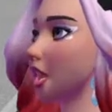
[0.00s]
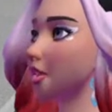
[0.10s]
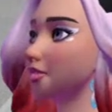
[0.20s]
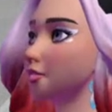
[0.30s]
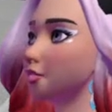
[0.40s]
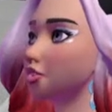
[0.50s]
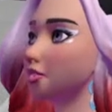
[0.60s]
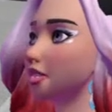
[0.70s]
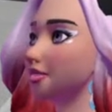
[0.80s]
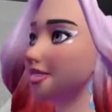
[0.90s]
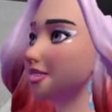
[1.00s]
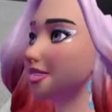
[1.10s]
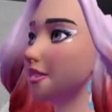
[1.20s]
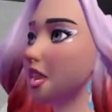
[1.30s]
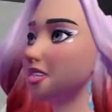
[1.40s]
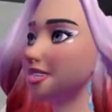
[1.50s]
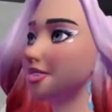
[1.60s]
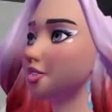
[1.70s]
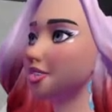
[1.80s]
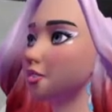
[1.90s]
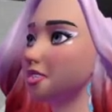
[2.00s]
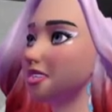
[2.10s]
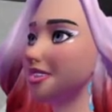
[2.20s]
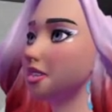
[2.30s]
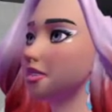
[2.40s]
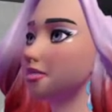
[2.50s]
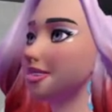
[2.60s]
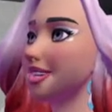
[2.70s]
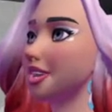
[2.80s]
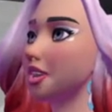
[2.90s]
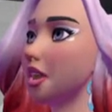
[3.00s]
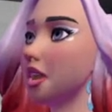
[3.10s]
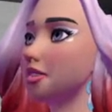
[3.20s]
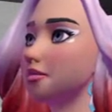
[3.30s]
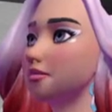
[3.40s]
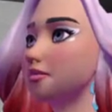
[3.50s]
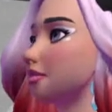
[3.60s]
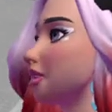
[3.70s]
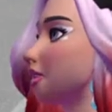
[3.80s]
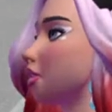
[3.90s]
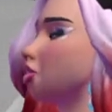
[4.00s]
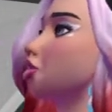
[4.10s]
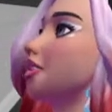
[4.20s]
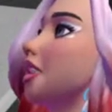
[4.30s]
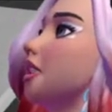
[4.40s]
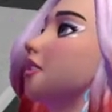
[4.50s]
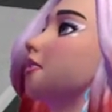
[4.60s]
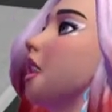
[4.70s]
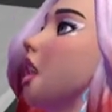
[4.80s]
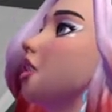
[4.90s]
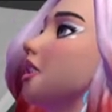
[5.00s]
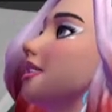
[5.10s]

this? Well, if I take the ratio down enough that you can't notice the compromise on visual